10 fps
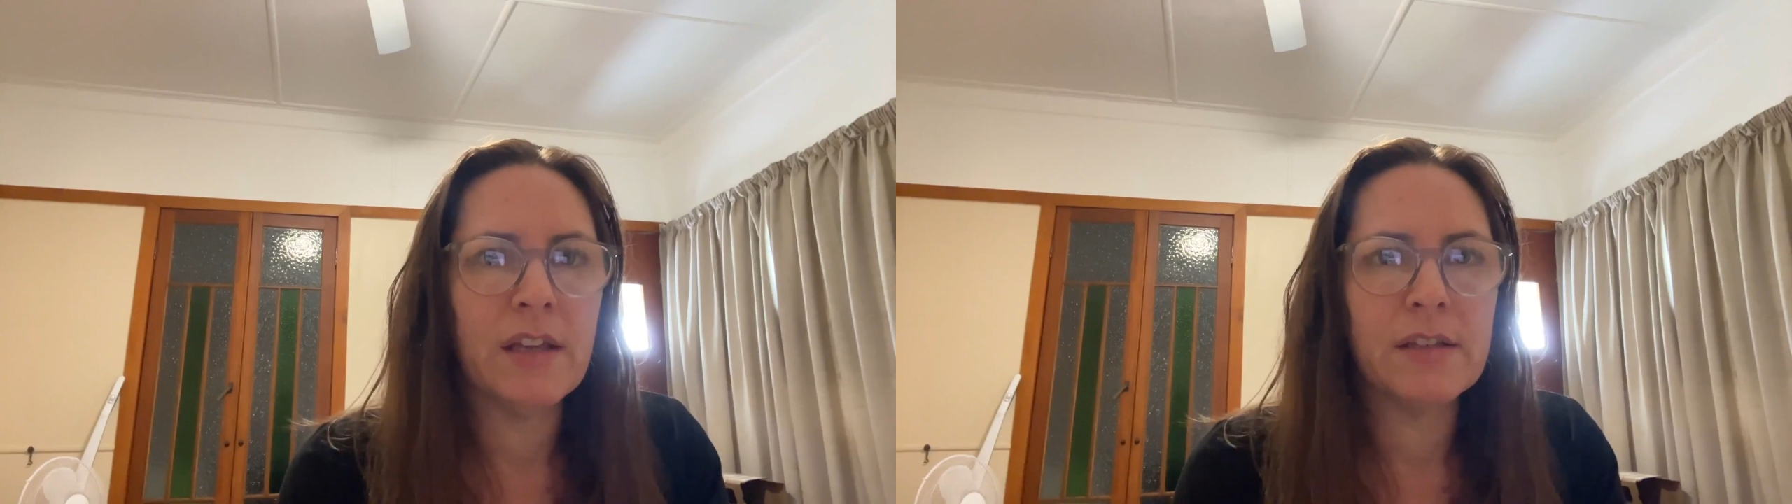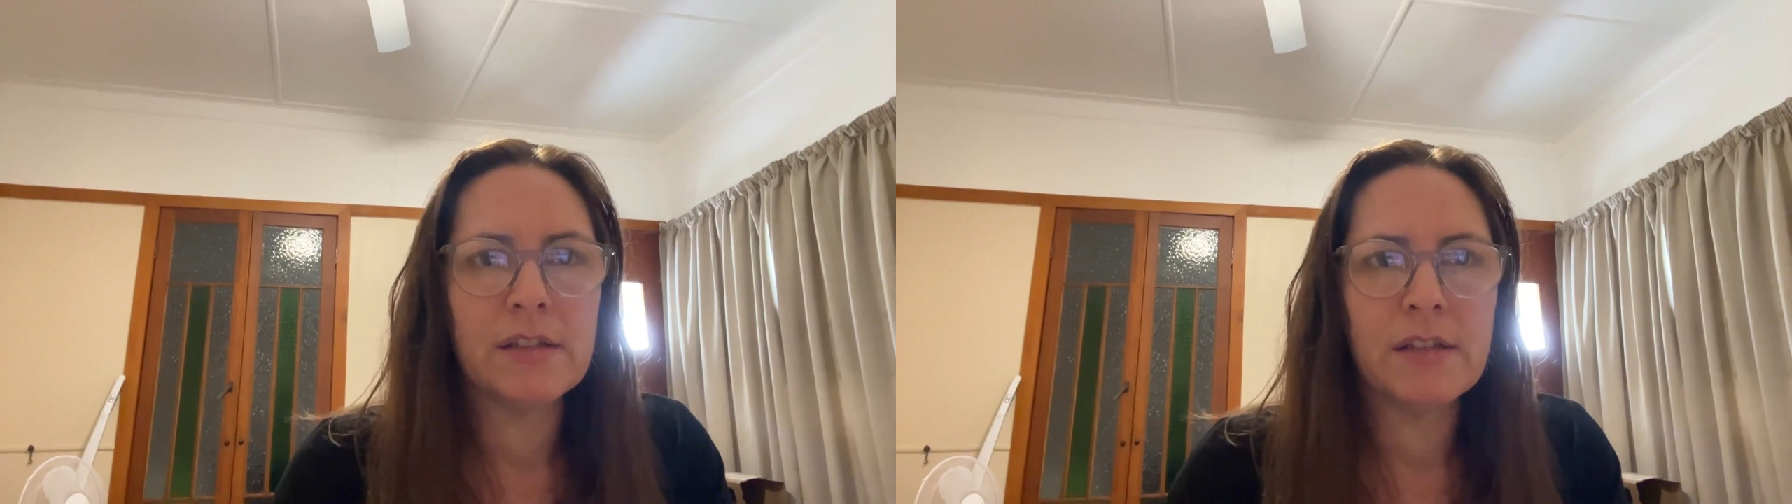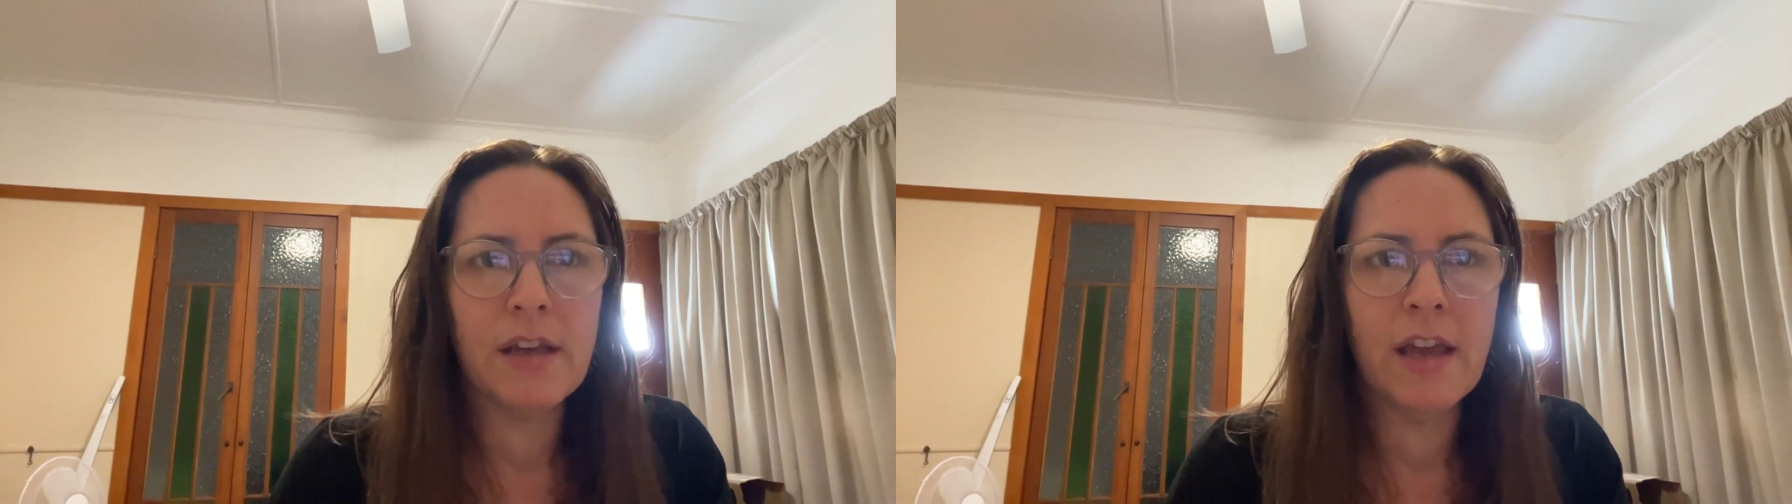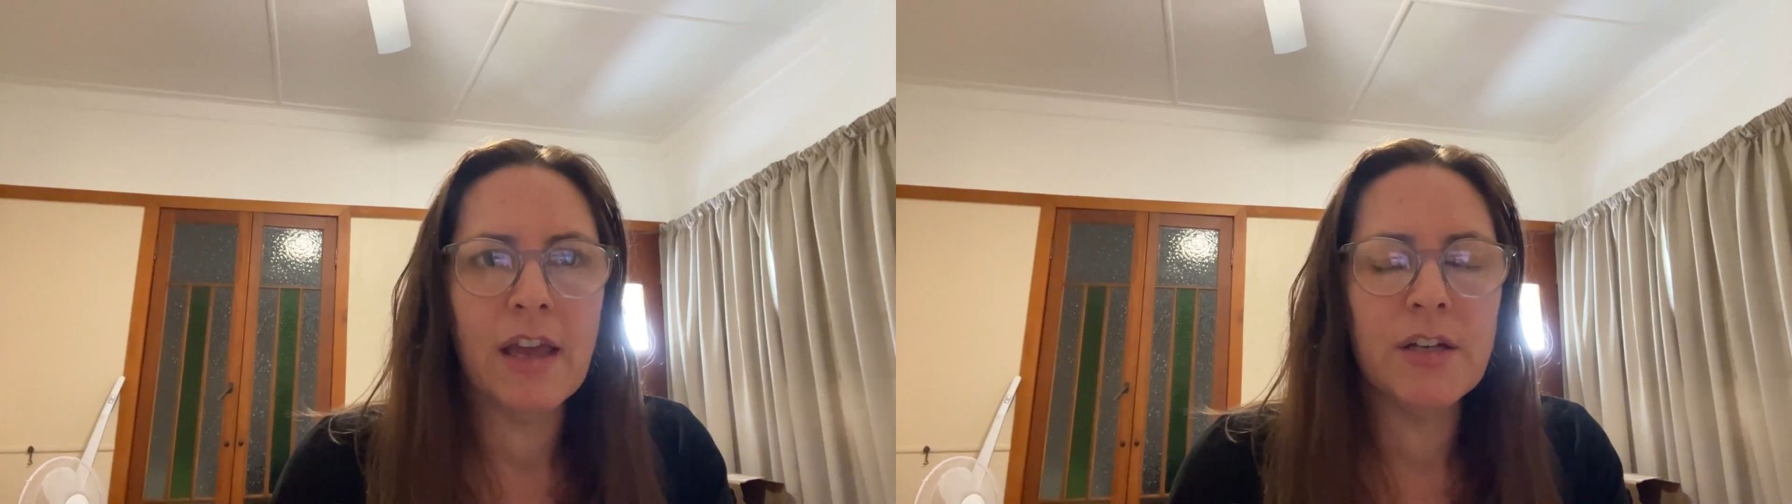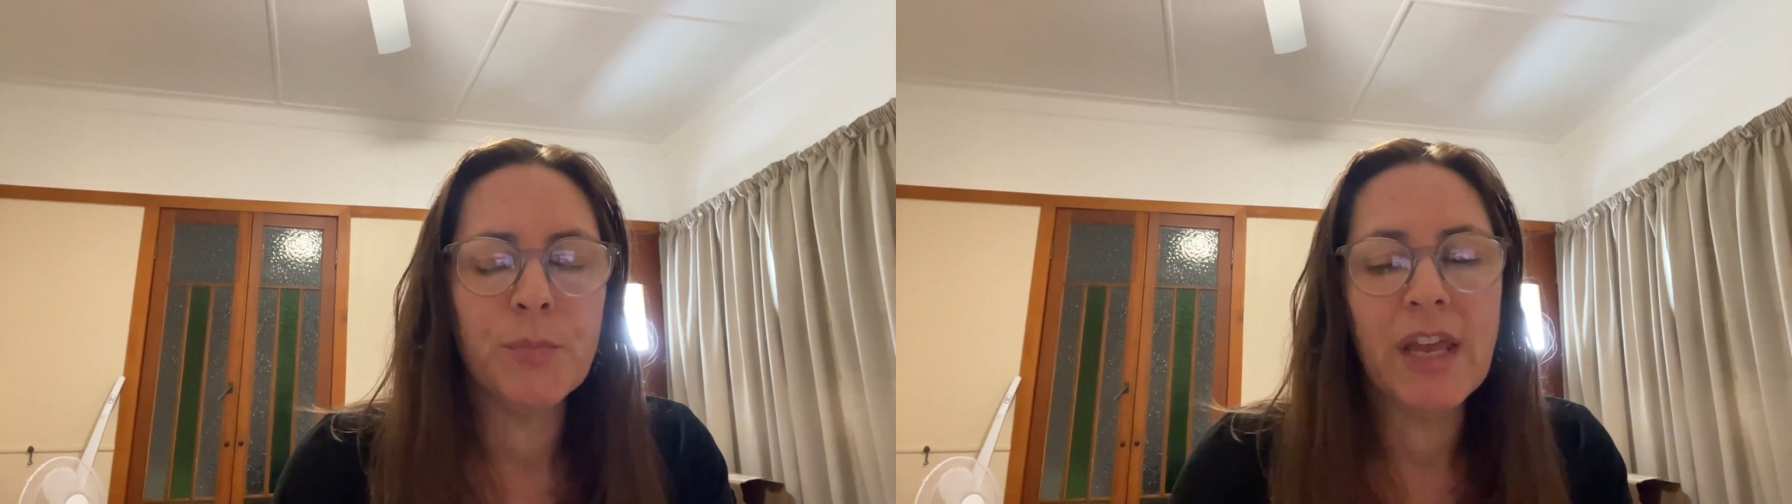Yes.
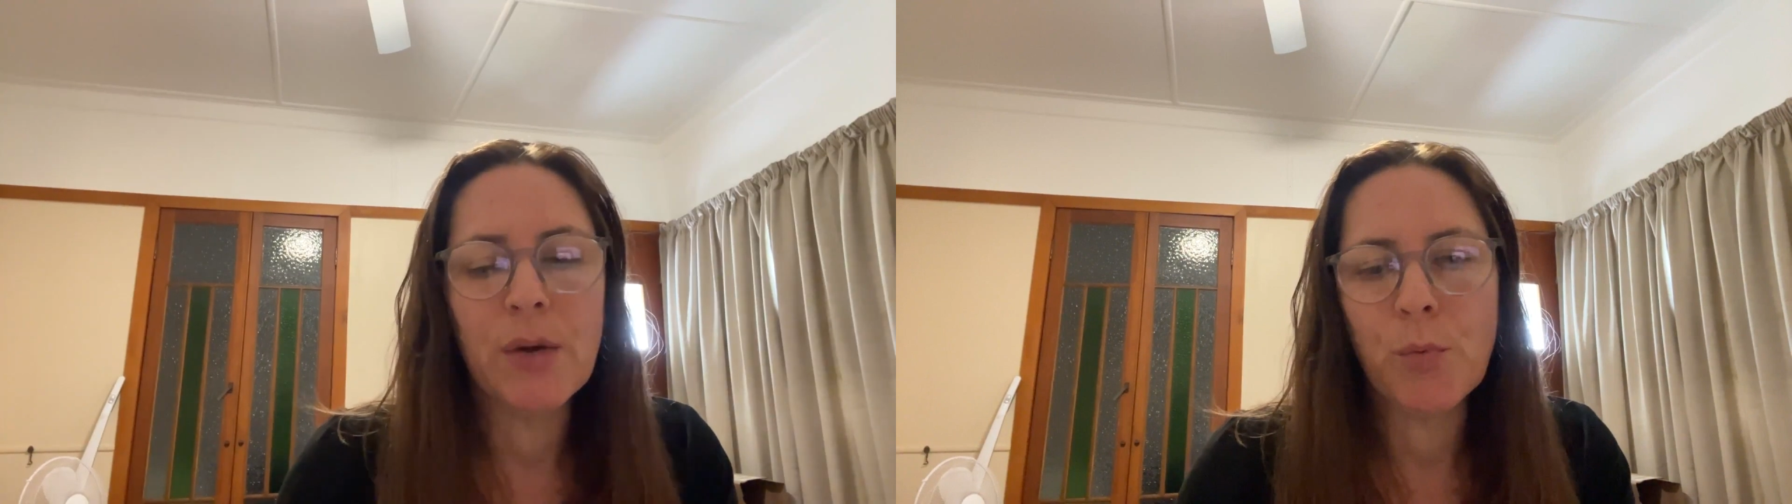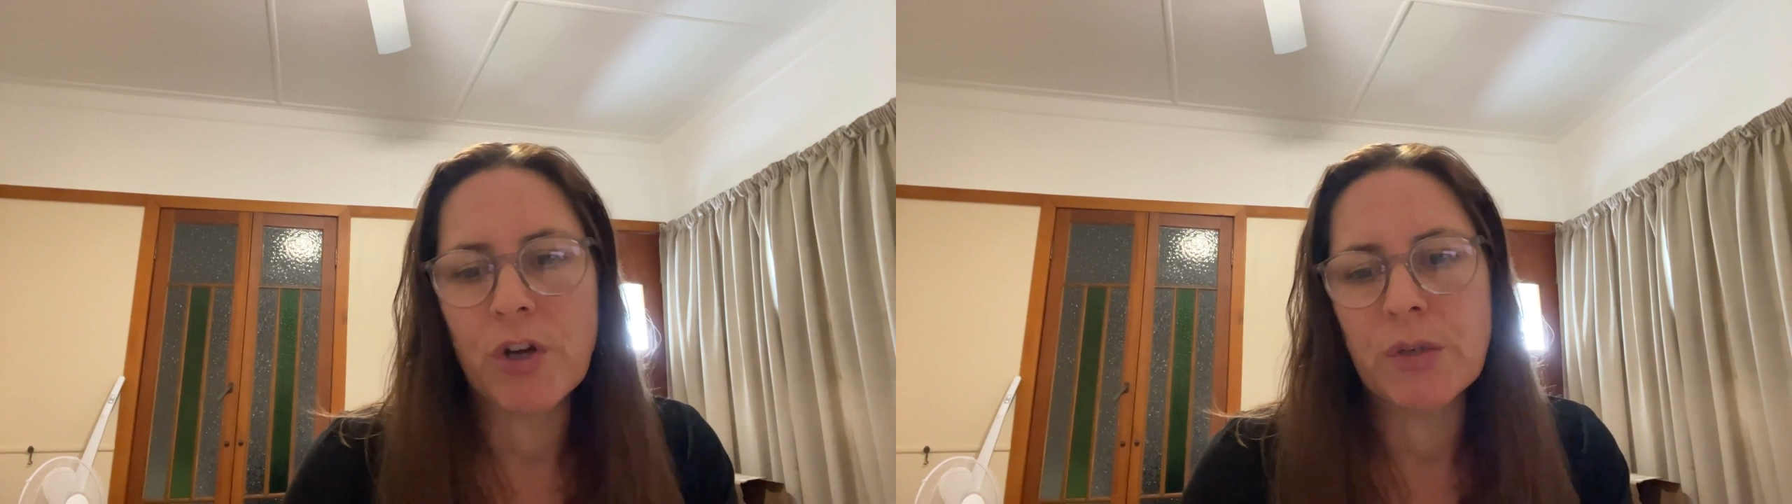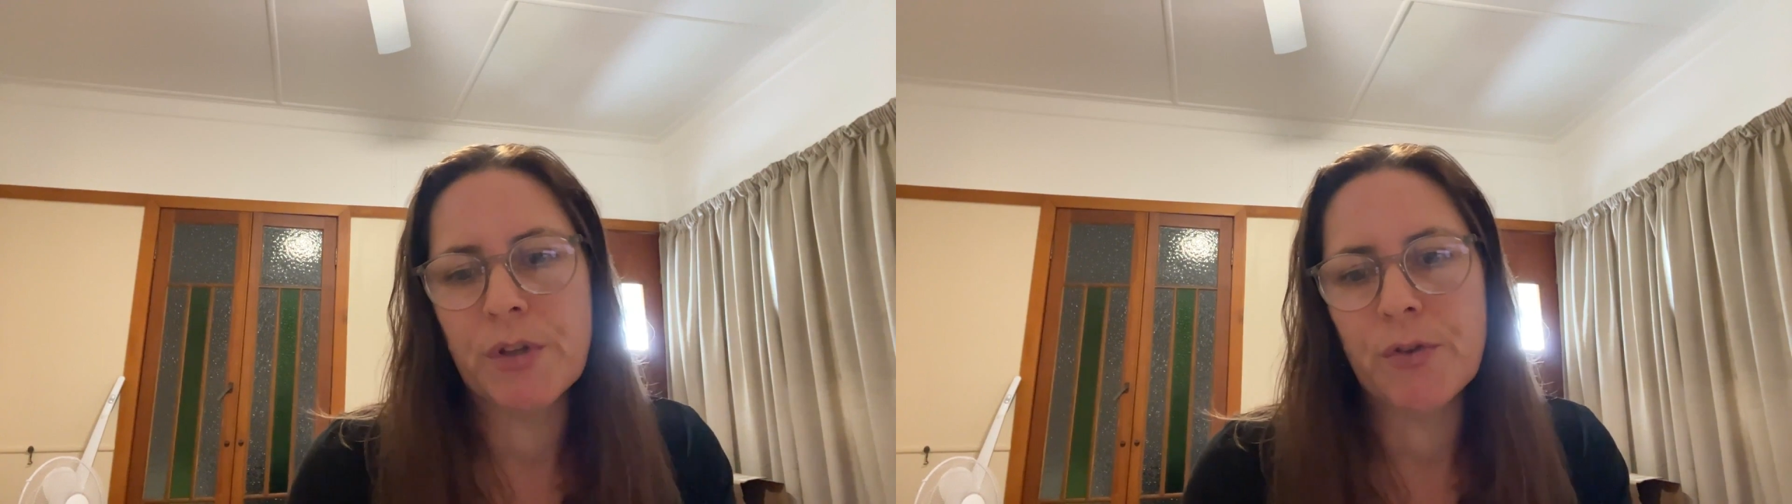And we had worked